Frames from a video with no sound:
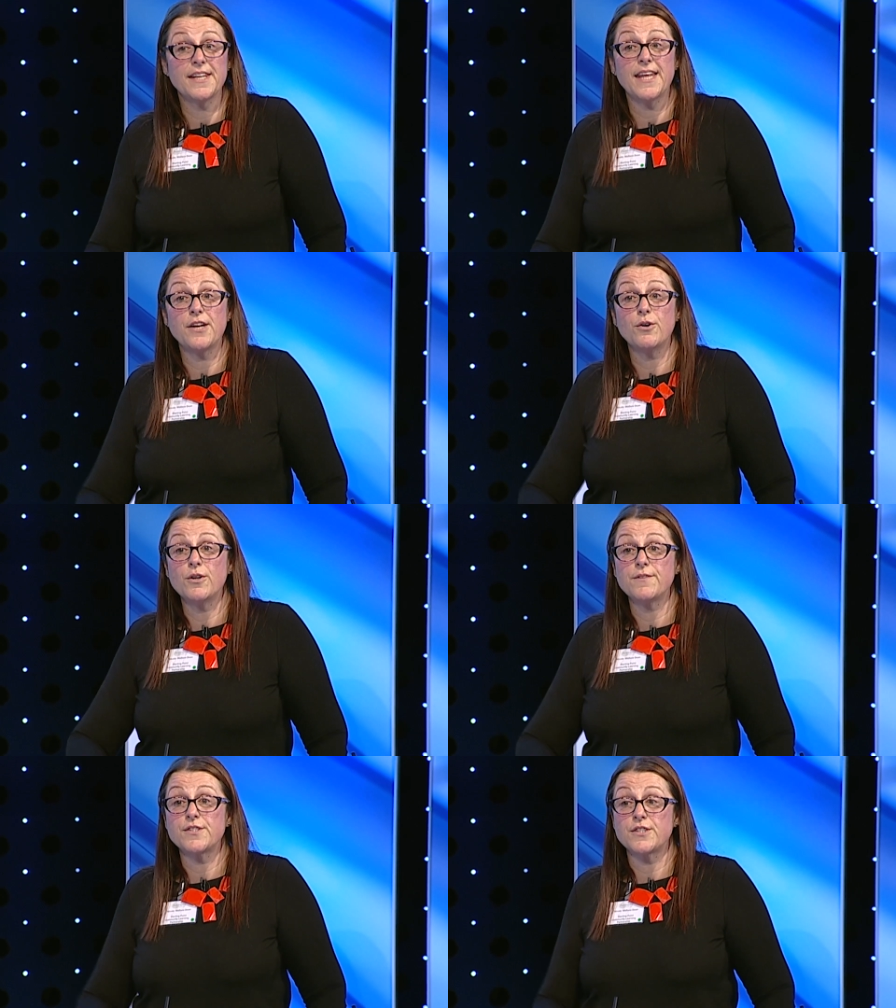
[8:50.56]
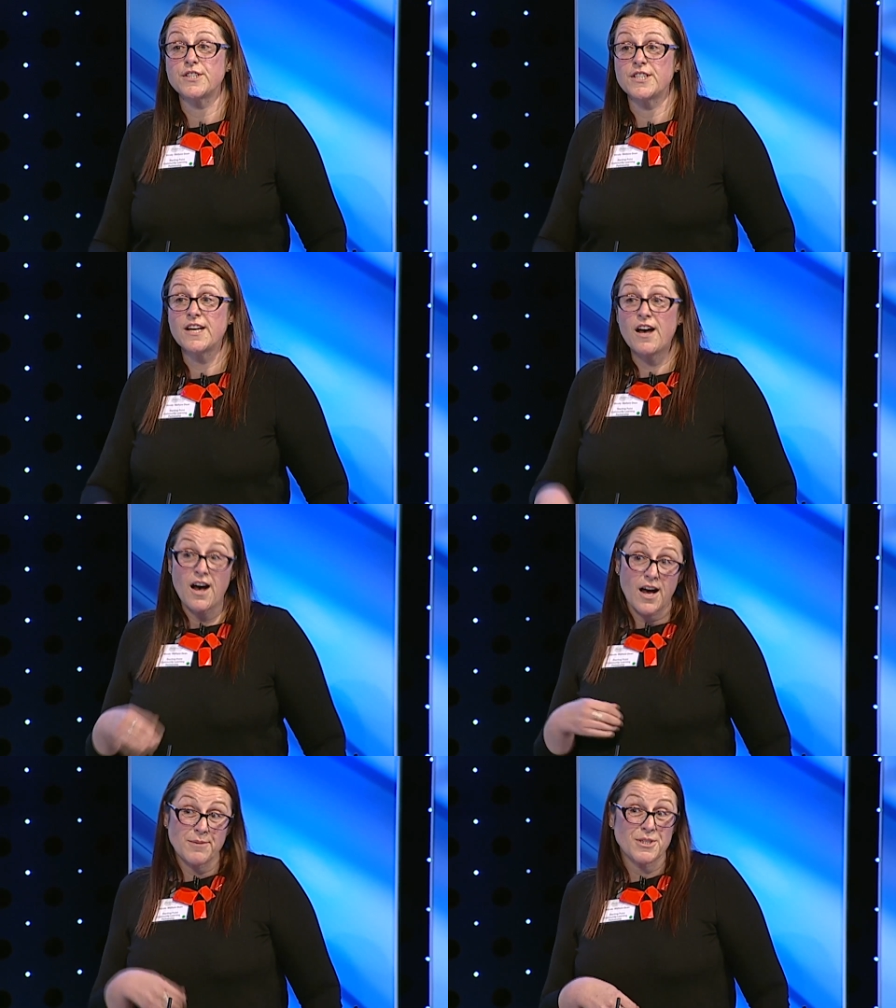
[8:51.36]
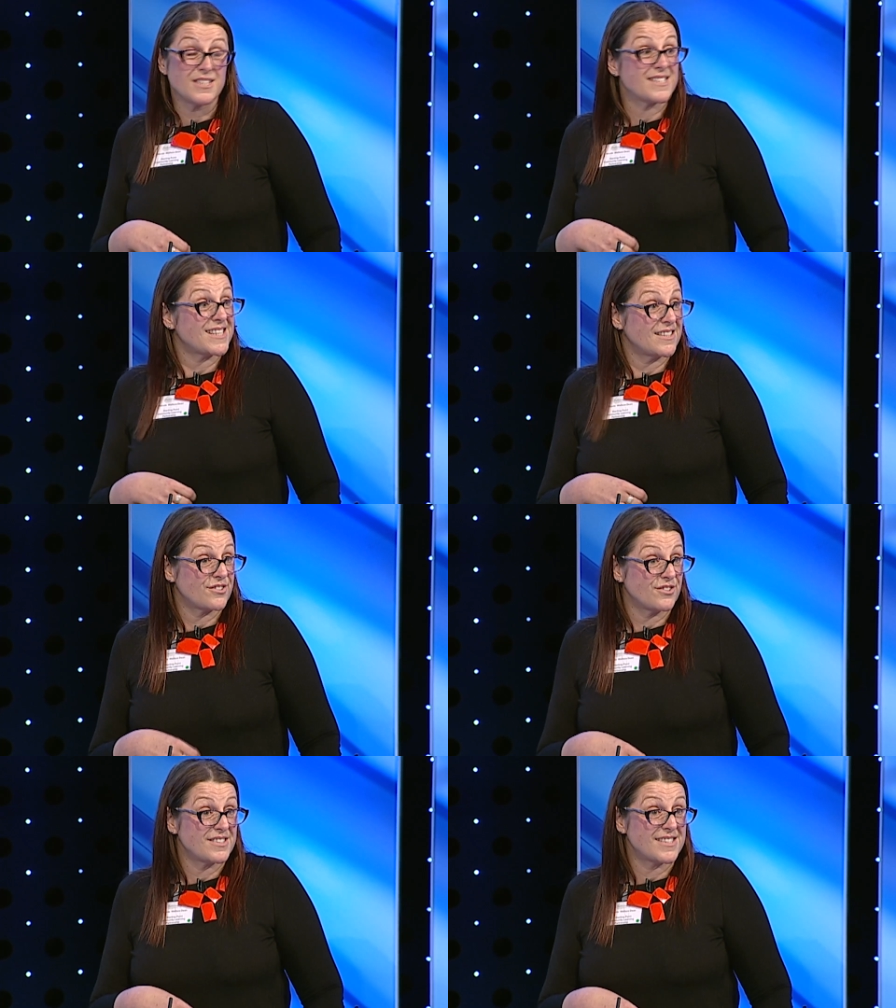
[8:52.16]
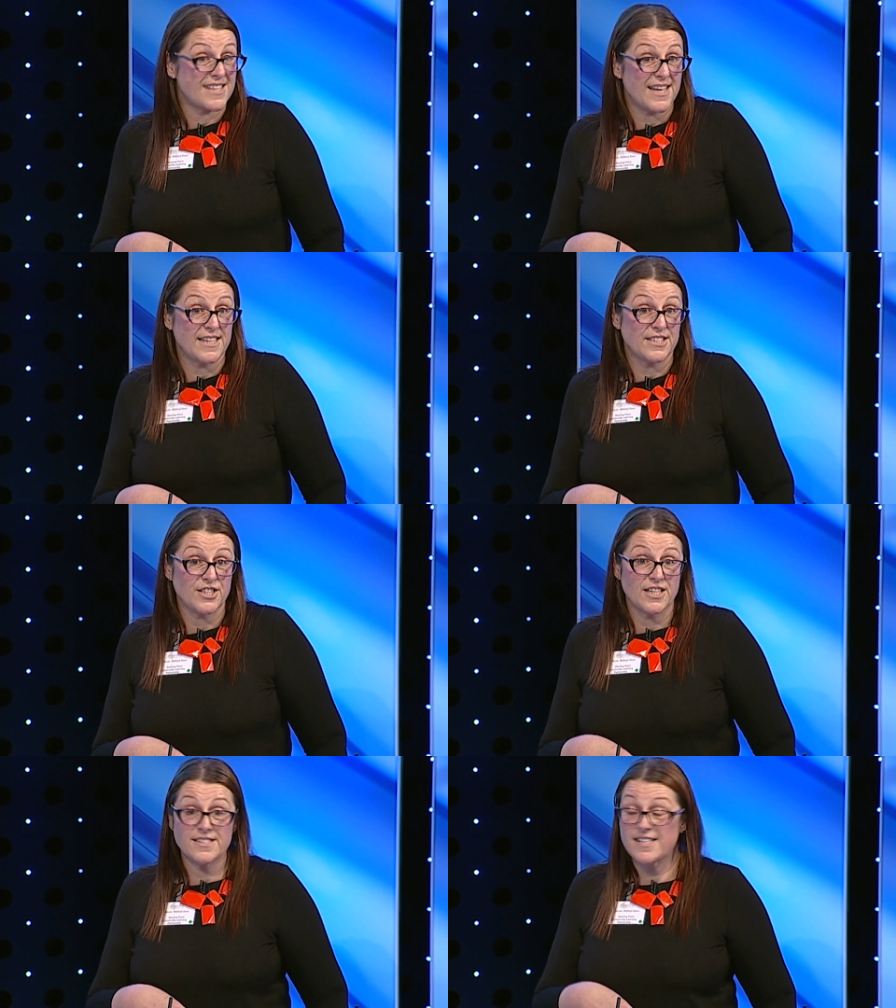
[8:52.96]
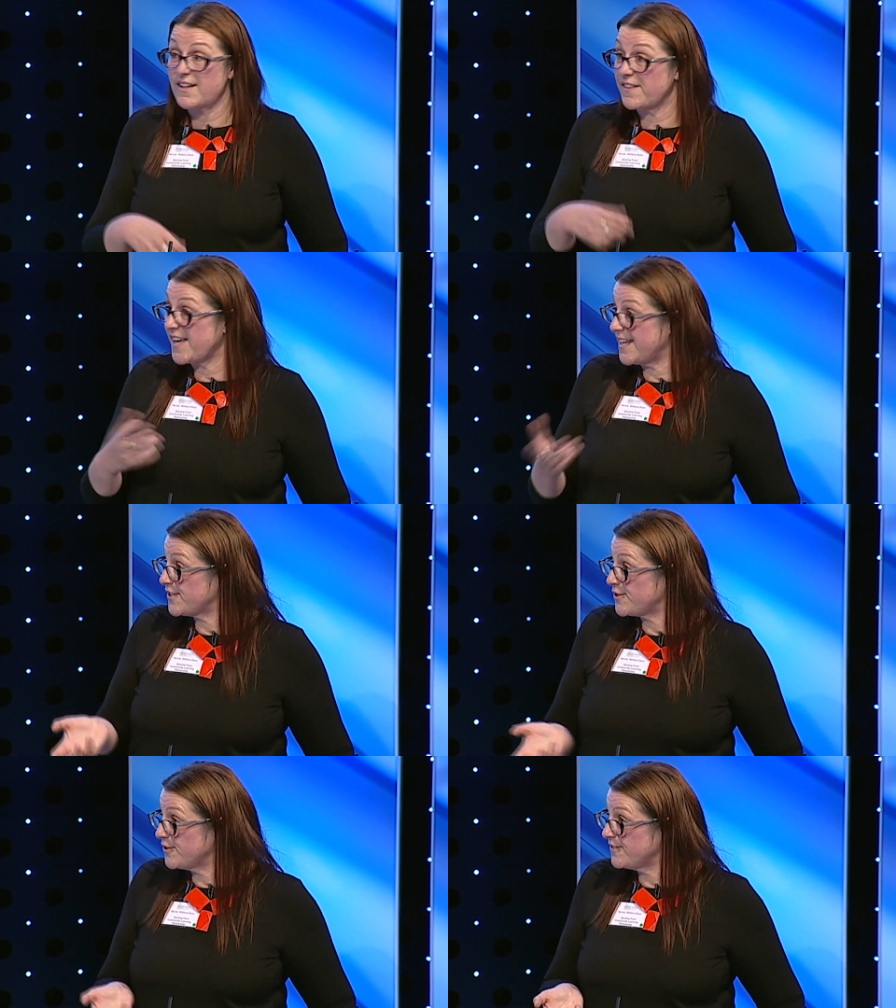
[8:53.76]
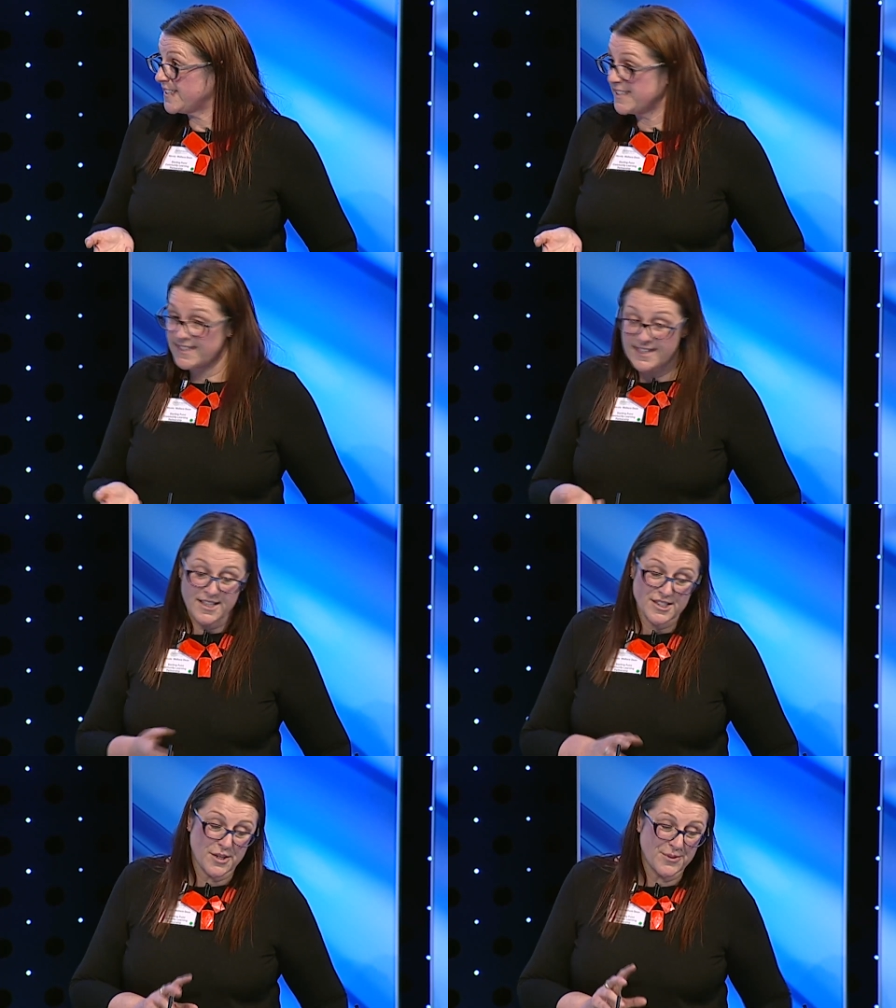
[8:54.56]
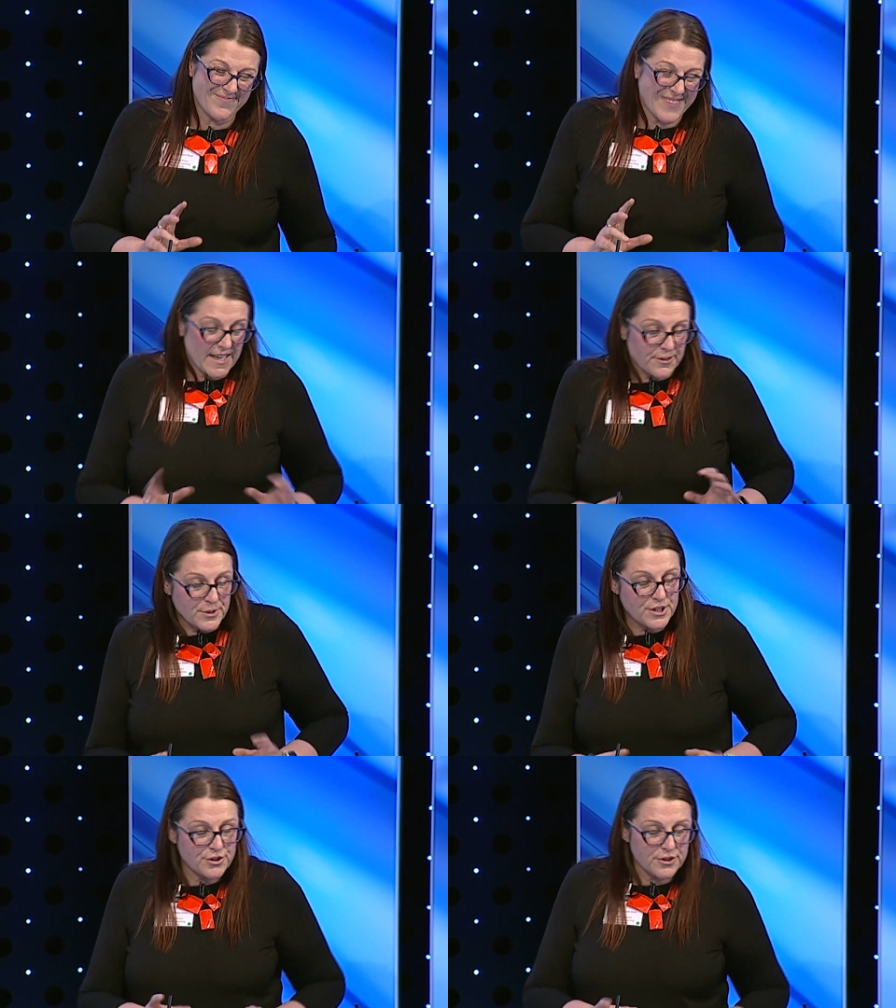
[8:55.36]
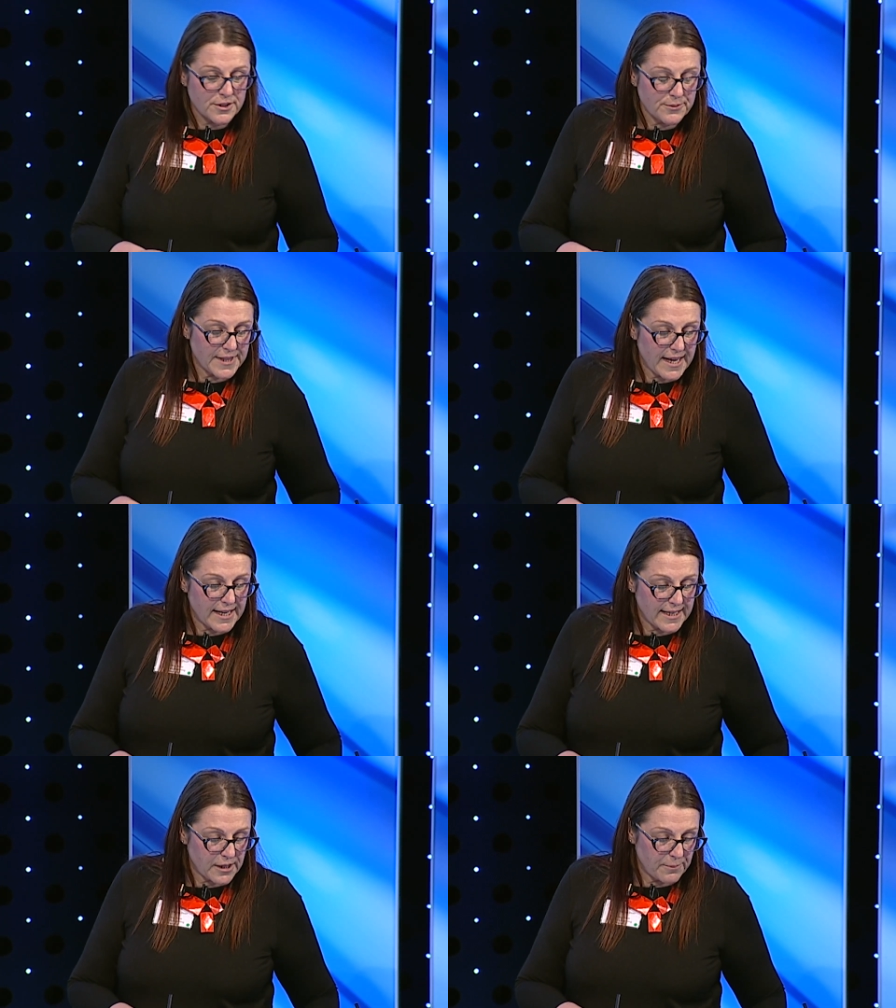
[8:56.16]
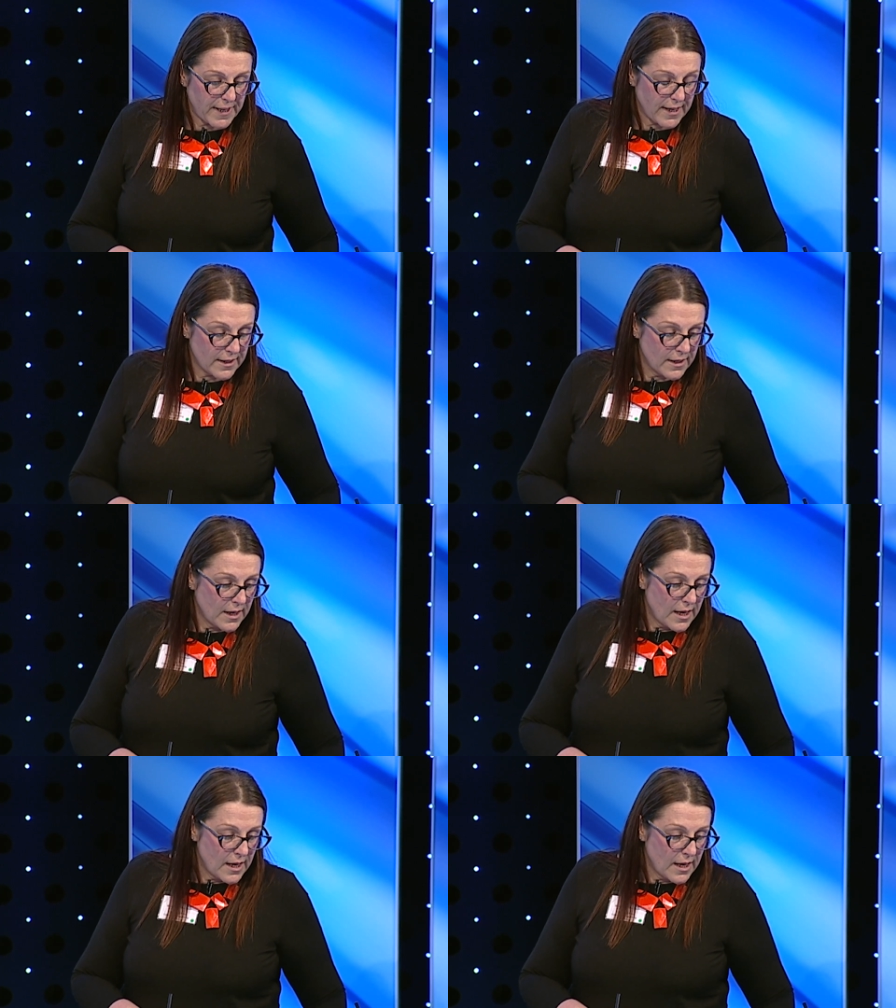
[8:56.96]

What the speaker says: and then all of a sudden I'm going to stand on a stage and tell their story. So we struggle with that a little bit.